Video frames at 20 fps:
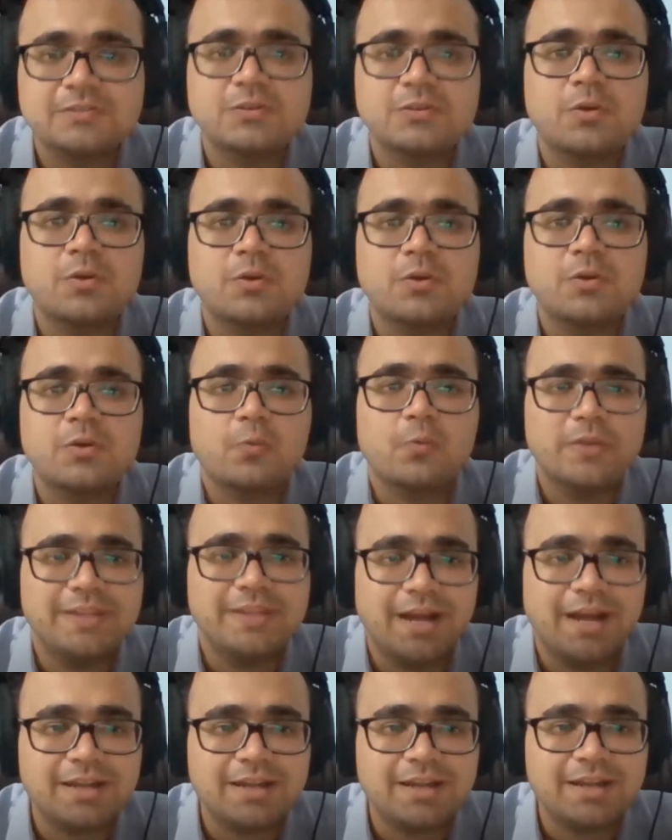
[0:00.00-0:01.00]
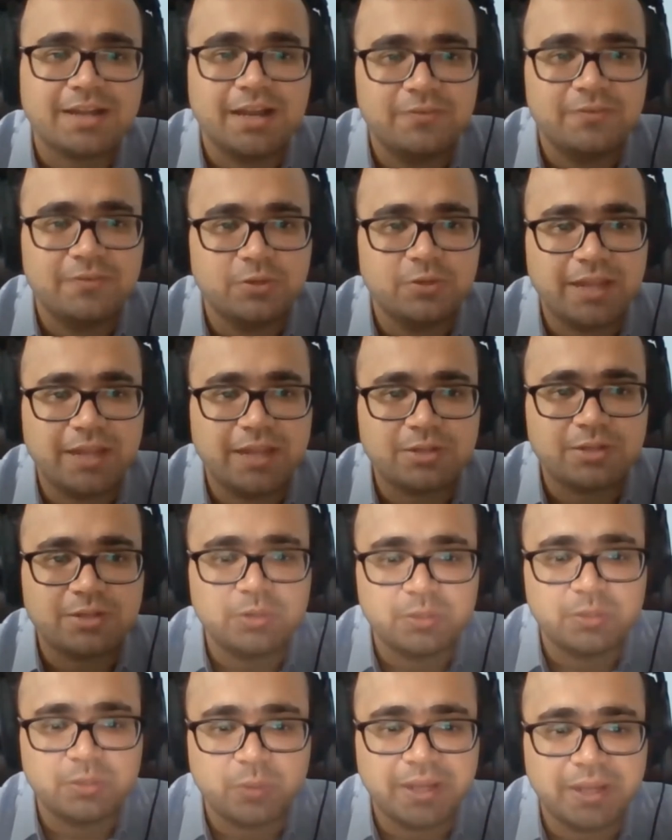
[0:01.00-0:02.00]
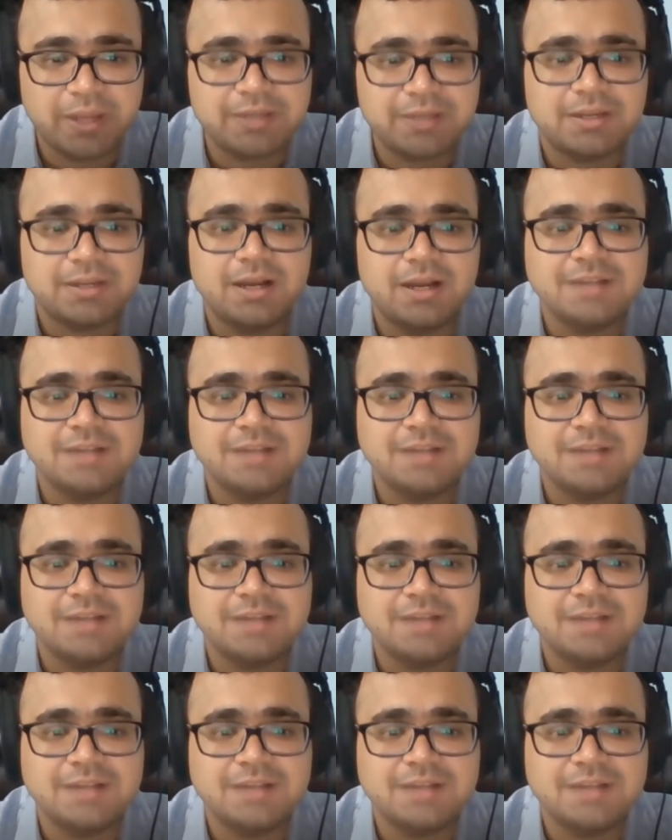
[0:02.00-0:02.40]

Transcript: So with that, I would like to invite